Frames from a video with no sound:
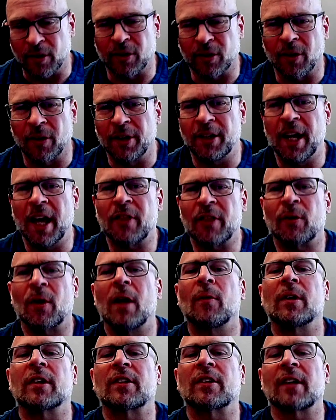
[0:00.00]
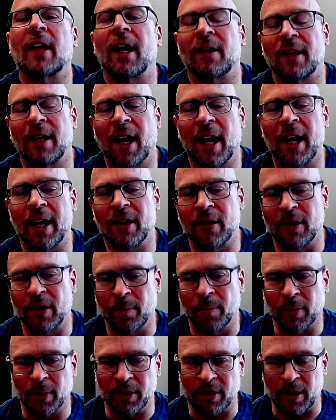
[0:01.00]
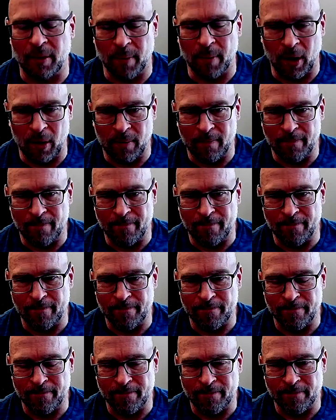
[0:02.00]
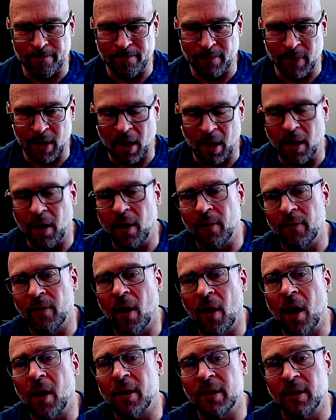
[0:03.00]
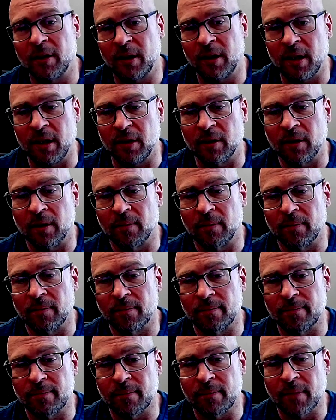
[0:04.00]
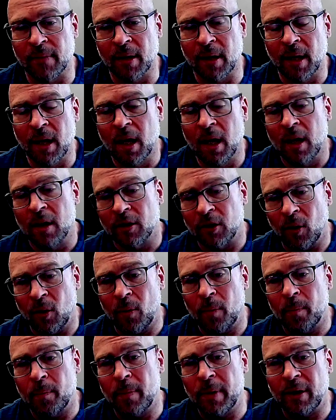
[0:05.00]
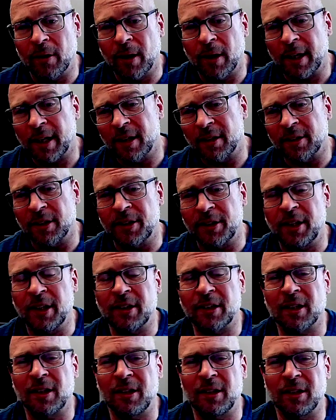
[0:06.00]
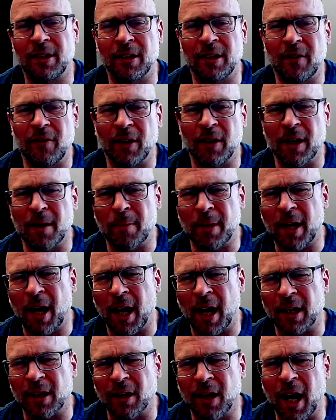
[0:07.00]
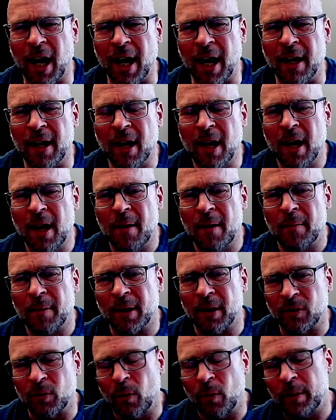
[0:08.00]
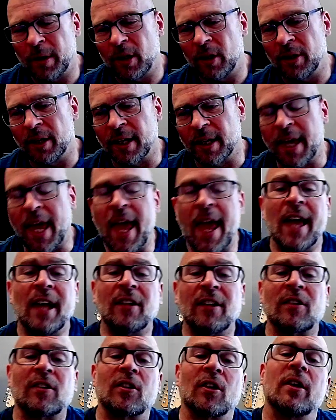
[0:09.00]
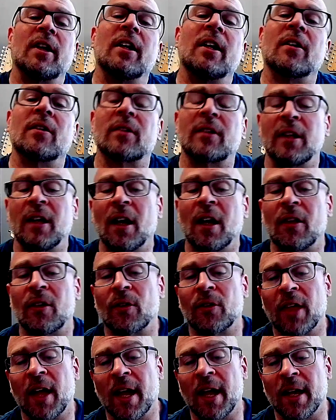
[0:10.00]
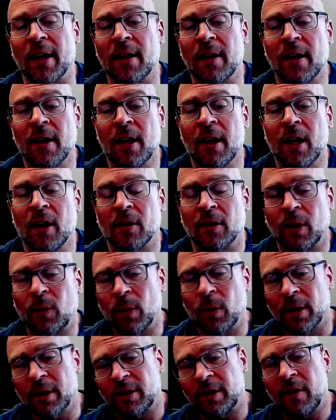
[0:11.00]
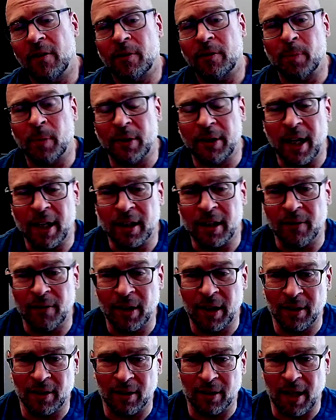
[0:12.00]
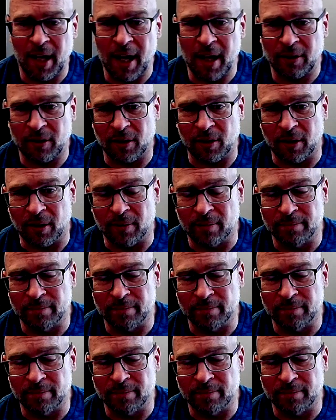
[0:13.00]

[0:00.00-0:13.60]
So the death rate was slightly higher in the placebo of heart disease. So they're like, it's statistically significant, but not a lot. Because when we did the cancer, here's the other thing. It's like, well, let's see if it's protective against cancer.